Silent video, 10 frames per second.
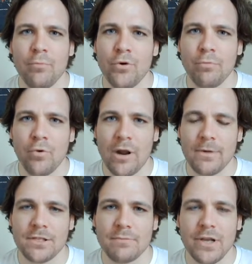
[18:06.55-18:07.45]

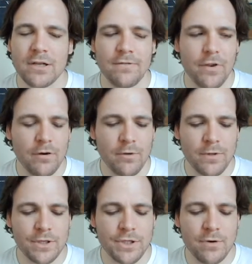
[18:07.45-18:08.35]
premise, because if you don't know what
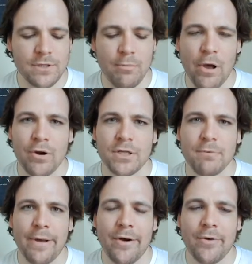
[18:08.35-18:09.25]
the show is about, it's
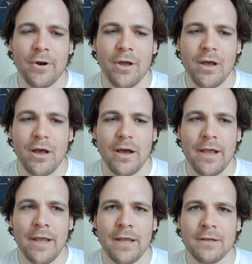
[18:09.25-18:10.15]
about
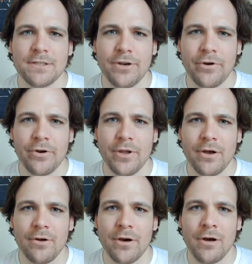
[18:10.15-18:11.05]
a serial
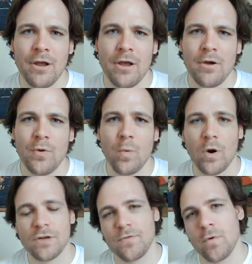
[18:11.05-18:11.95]
killer who
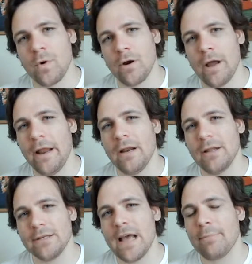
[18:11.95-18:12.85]
works for, and
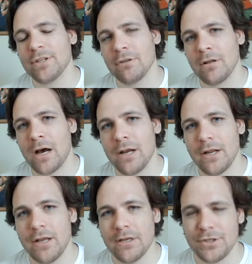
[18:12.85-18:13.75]
this happens a lot
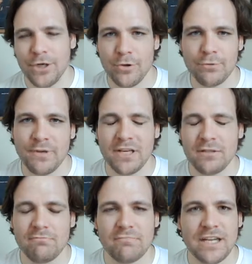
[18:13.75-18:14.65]
in shows
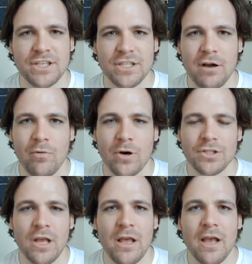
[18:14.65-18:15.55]
because that's just how it
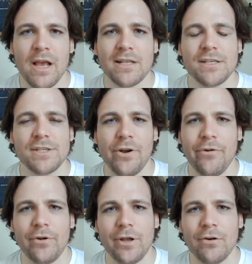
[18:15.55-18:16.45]
works. It's a
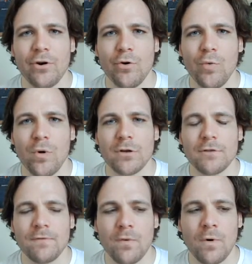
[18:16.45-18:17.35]
serial killer who
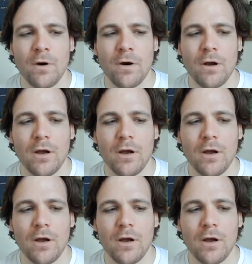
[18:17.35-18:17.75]
works for